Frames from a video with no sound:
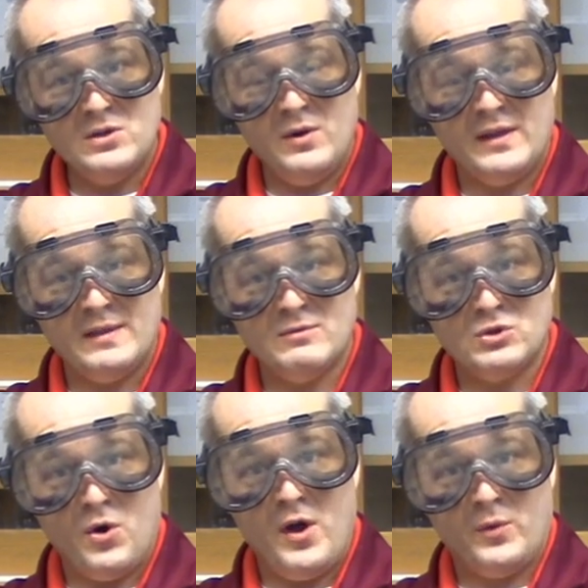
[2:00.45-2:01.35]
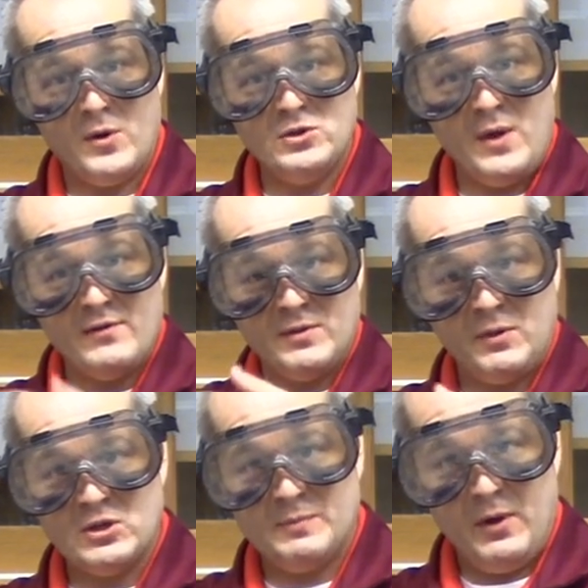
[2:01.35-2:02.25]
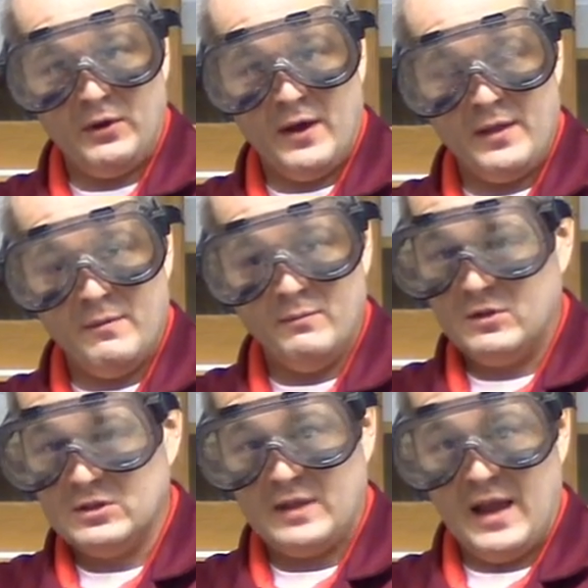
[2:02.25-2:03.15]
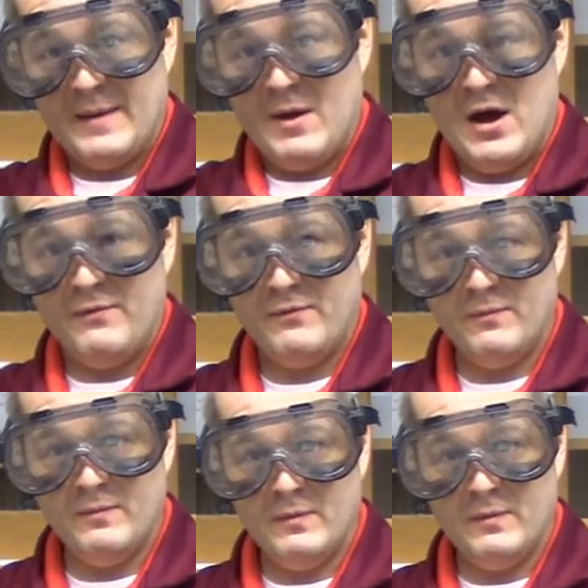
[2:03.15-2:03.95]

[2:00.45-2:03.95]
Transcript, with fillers: you get them soiled, once you have something spilled on them, just take them off,